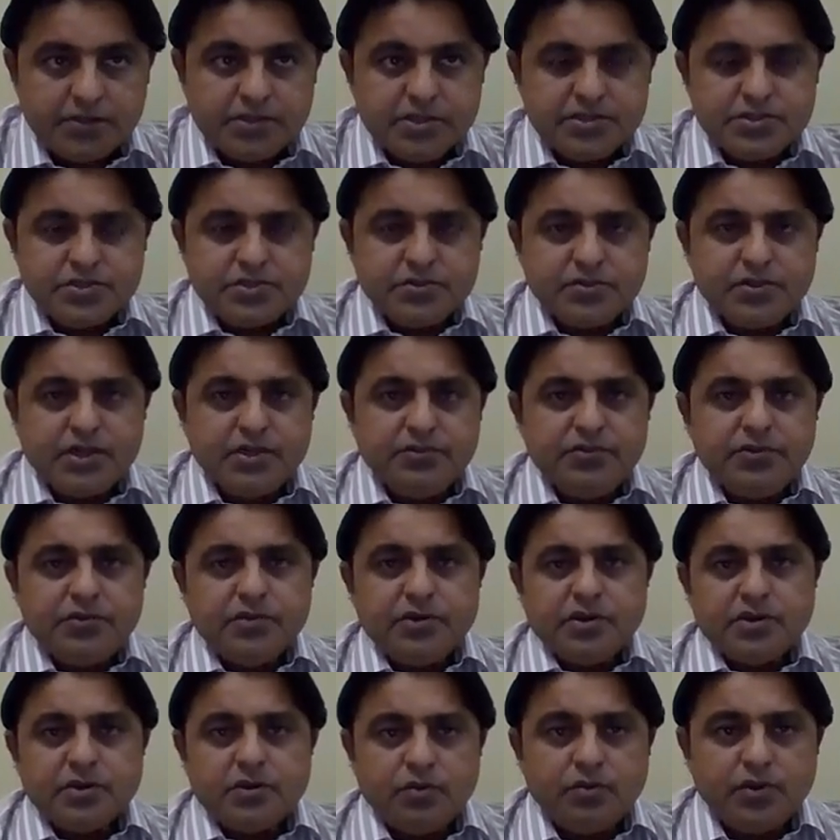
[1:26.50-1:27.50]
Just to give
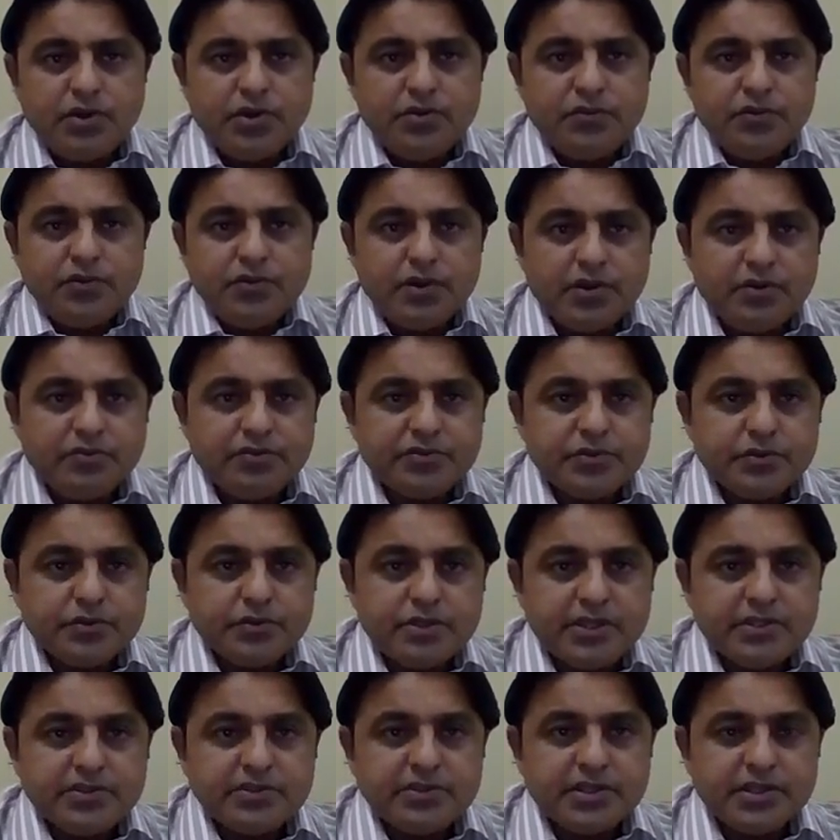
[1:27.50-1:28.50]
you an overview of
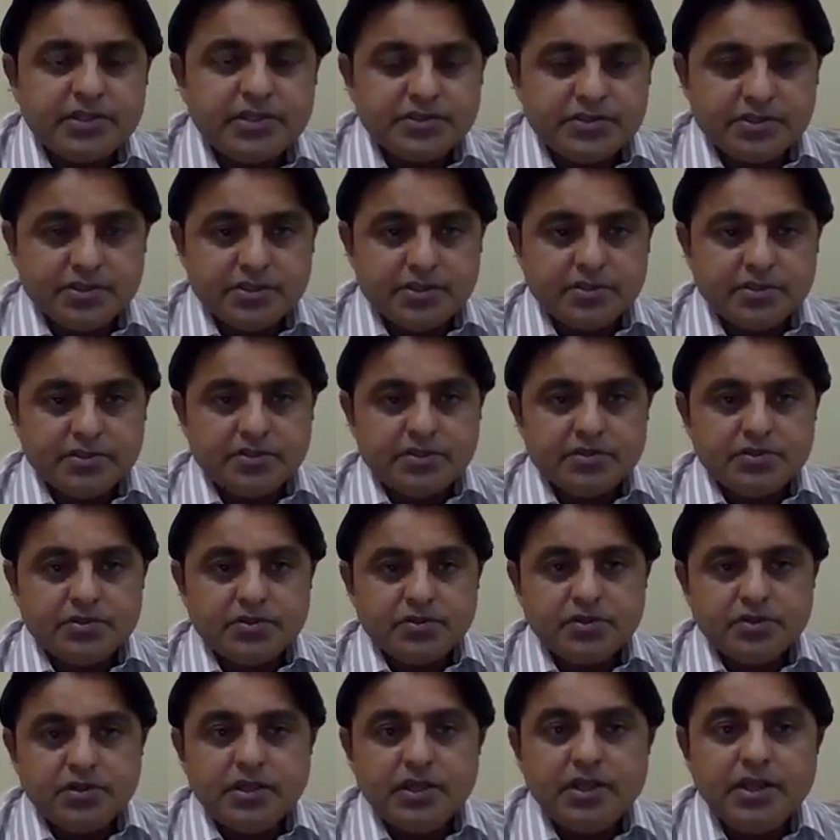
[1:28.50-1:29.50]
today's session,
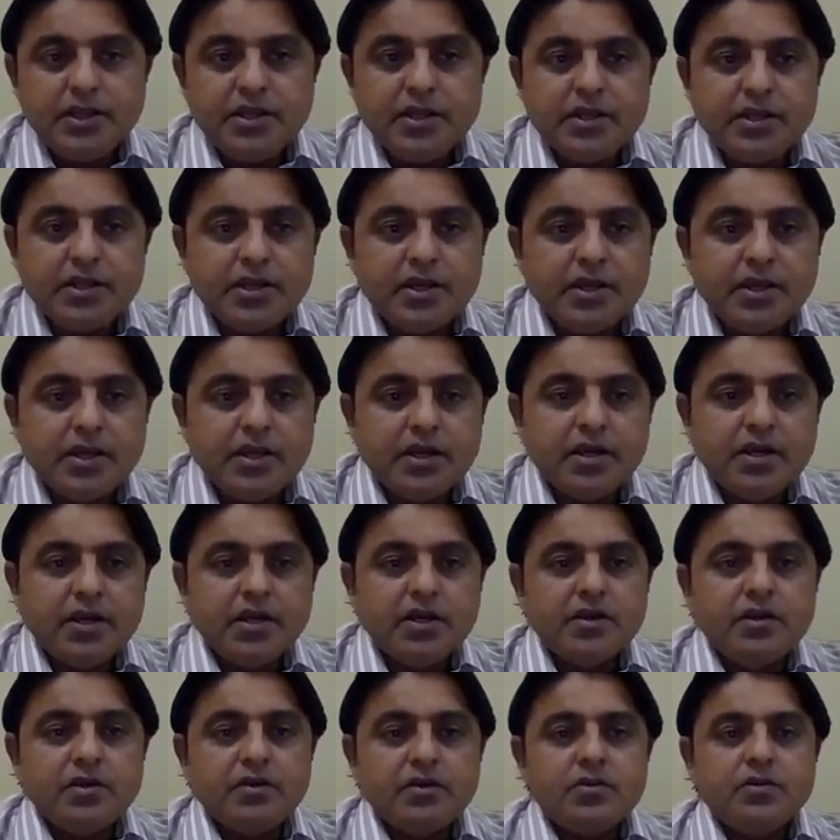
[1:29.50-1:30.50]
today
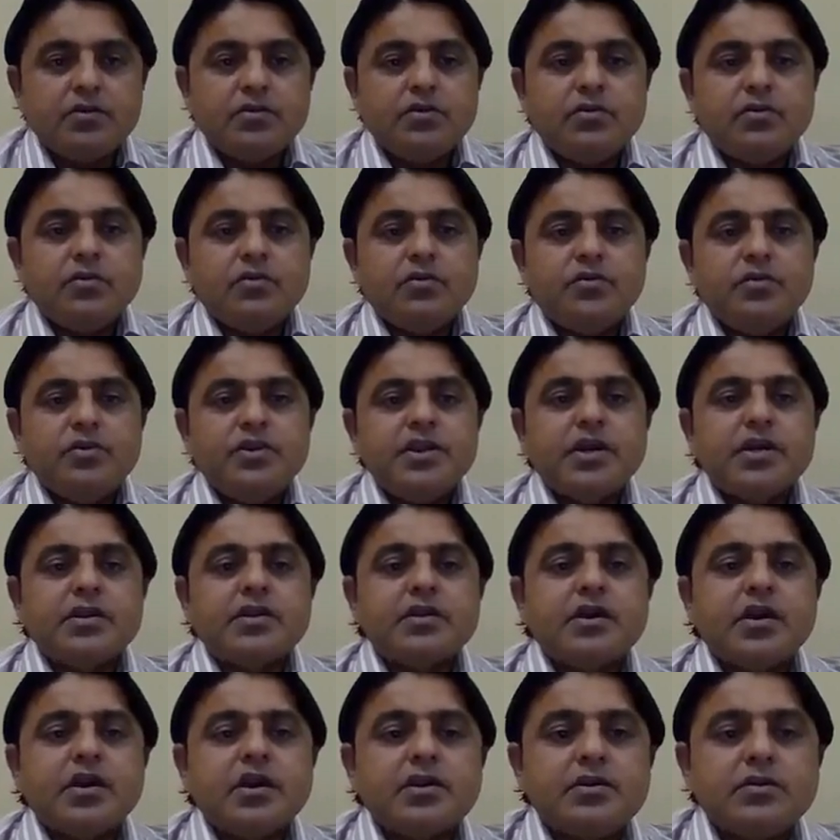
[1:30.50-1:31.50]
we
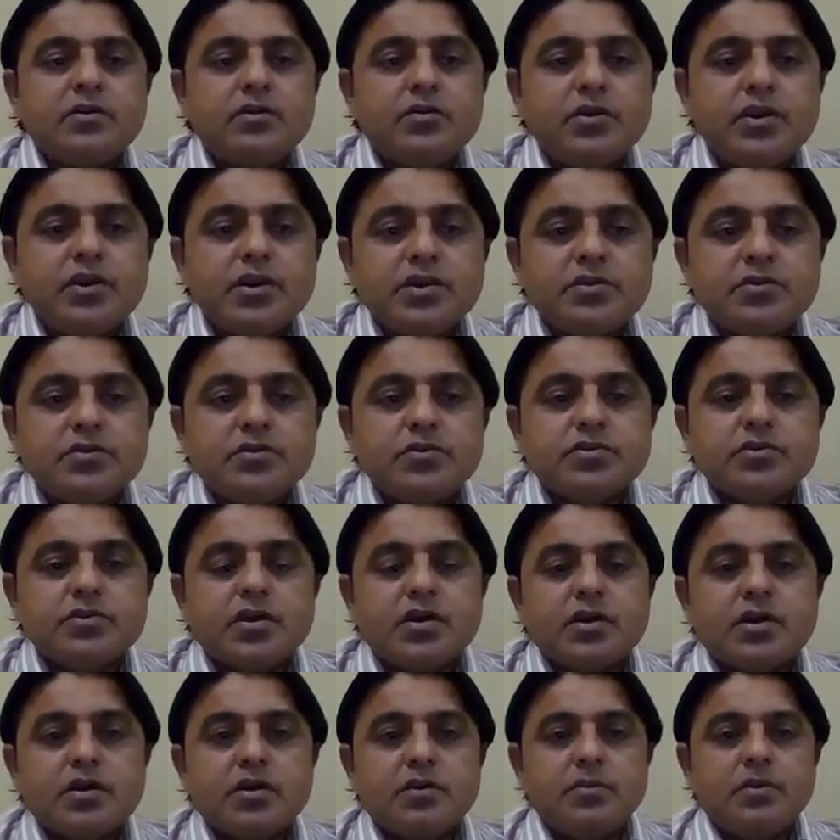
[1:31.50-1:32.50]
are not going to
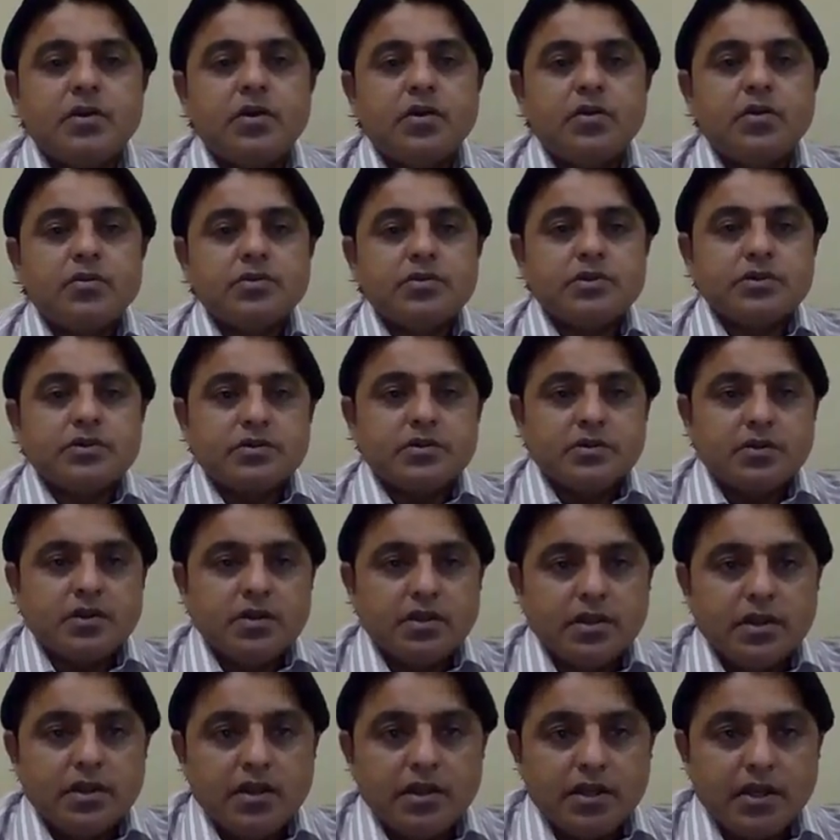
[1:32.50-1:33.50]
talk about
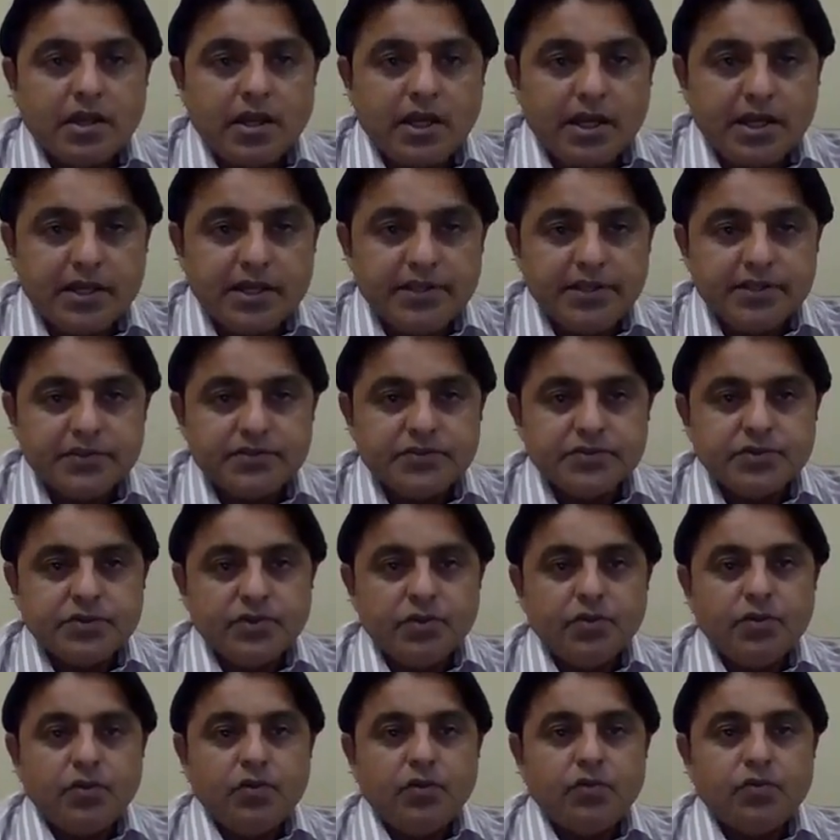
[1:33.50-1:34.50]

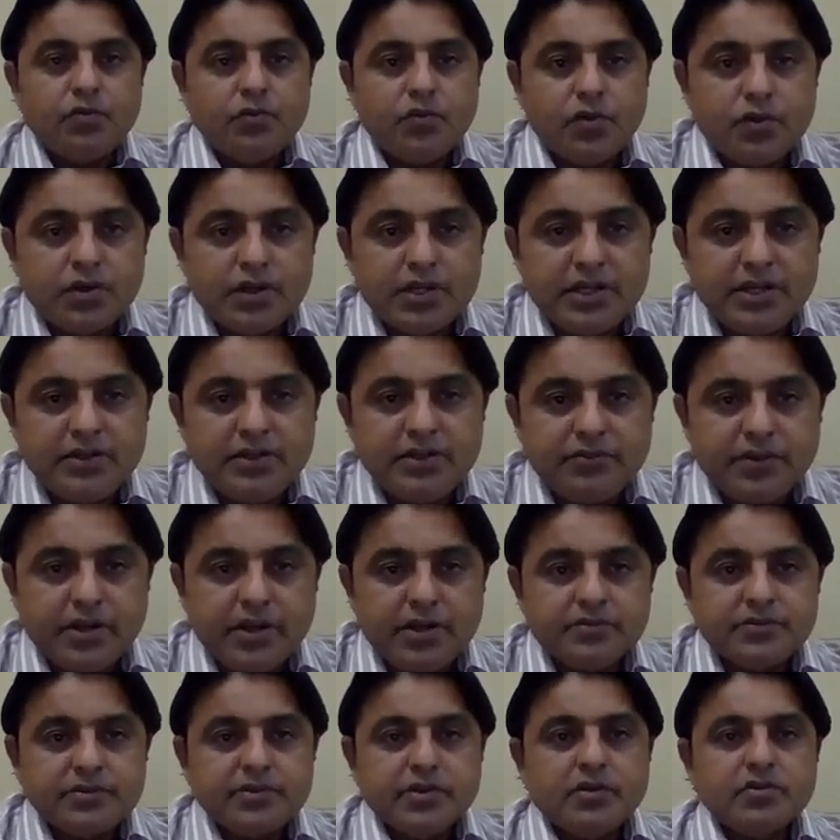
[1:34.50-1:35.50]
ISO
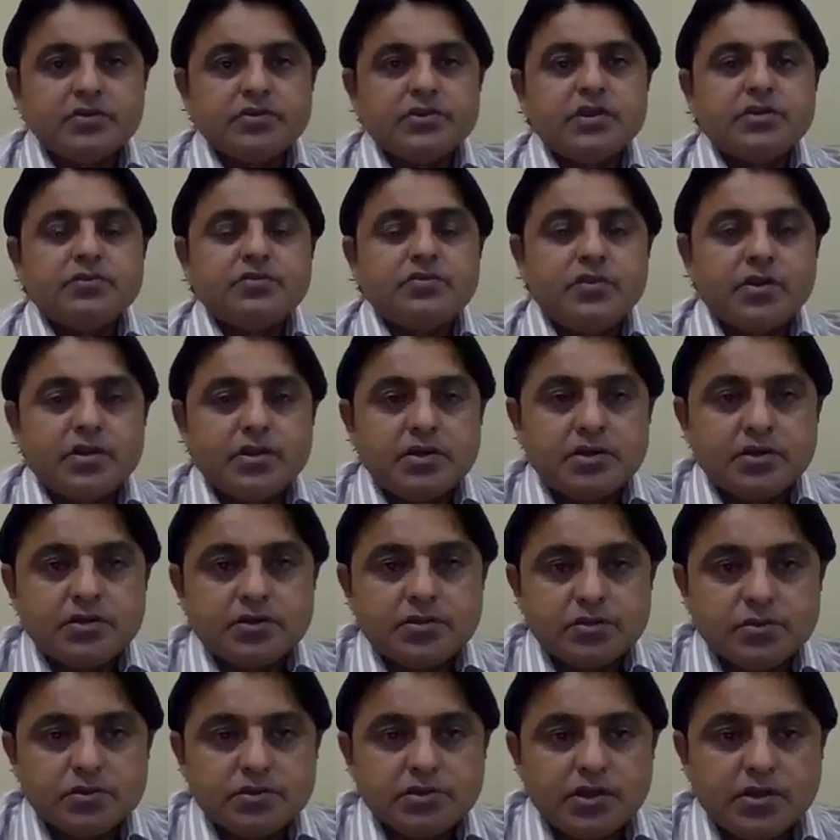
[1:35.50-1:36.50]

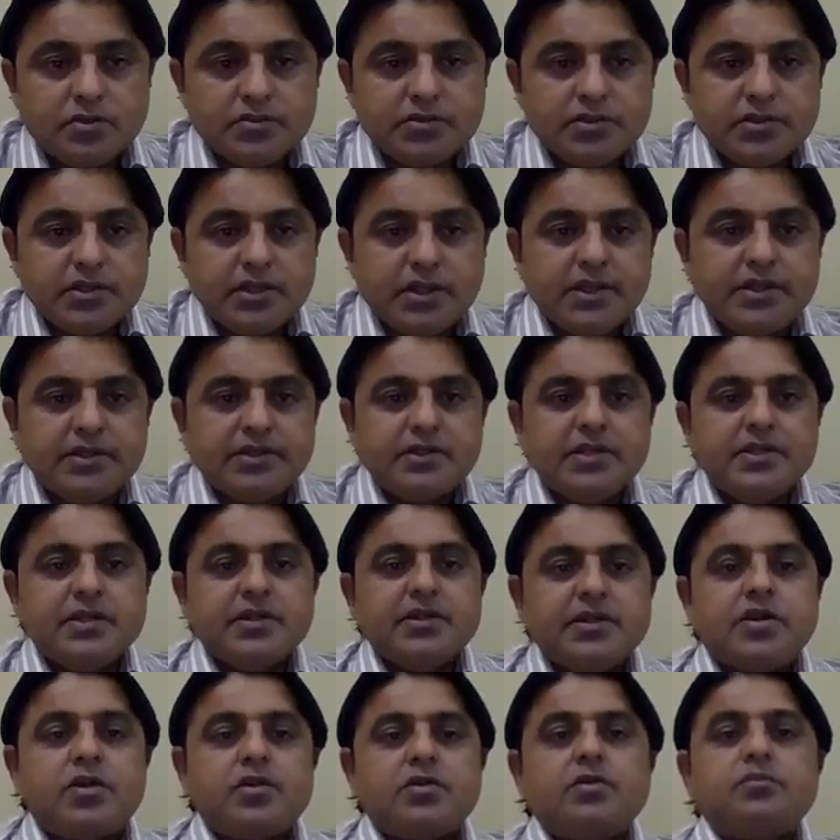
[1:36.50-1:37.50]
45001
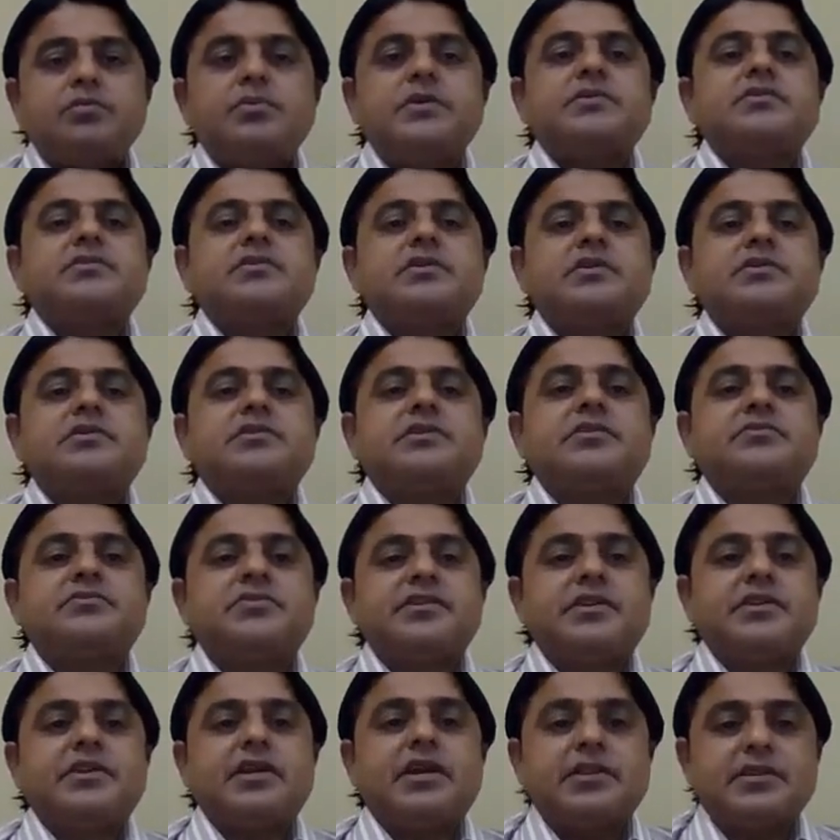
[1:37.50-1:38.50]
2018 Occupational
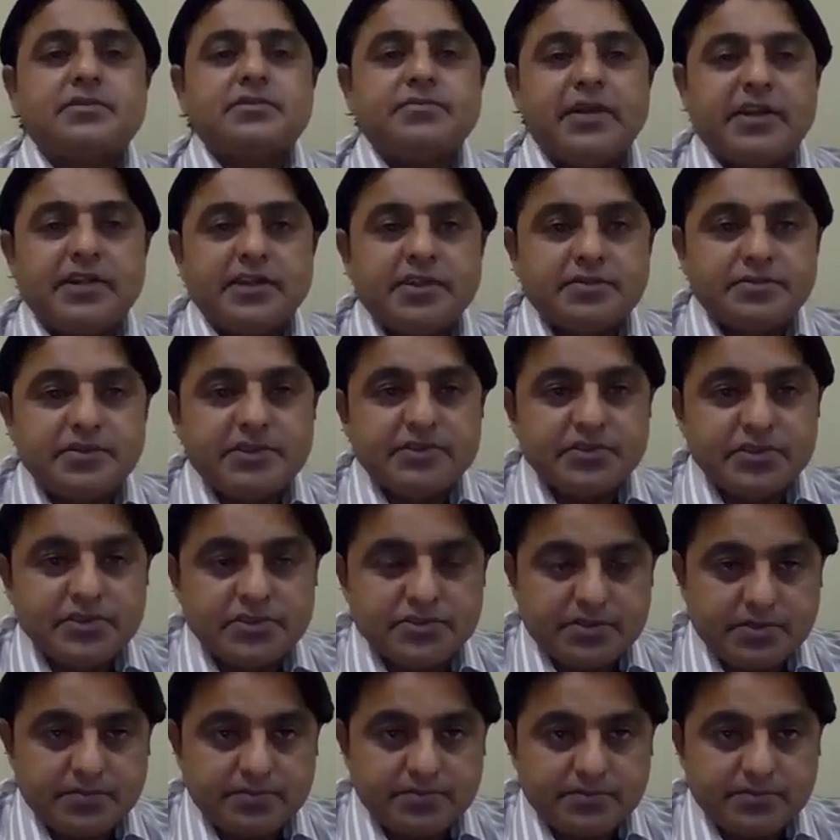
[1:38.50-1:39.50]
Safety and Health Management
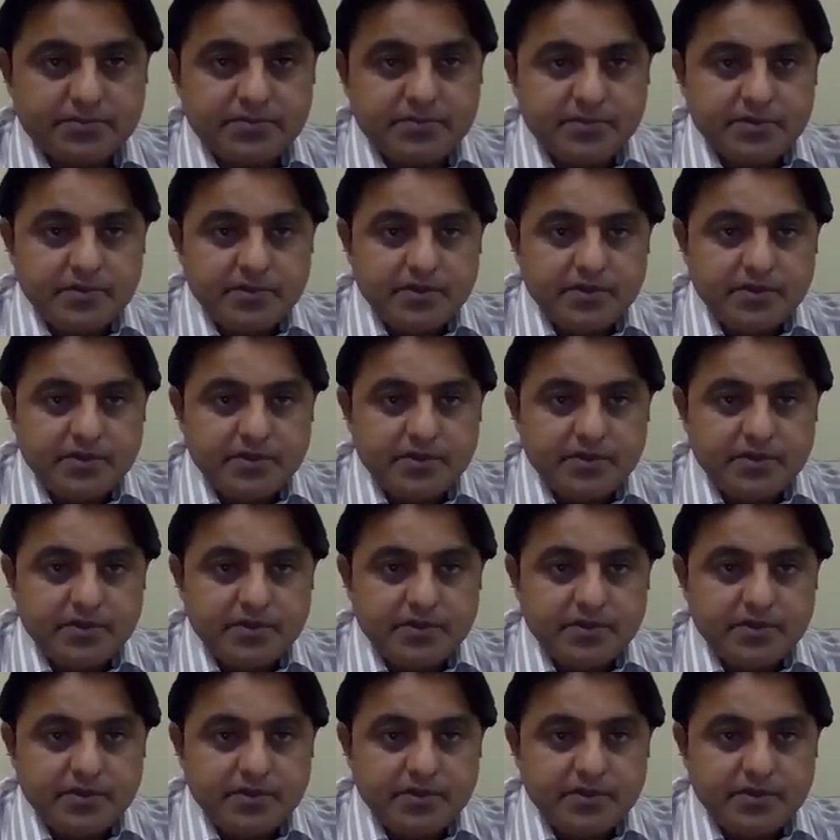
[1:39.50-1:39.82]
System.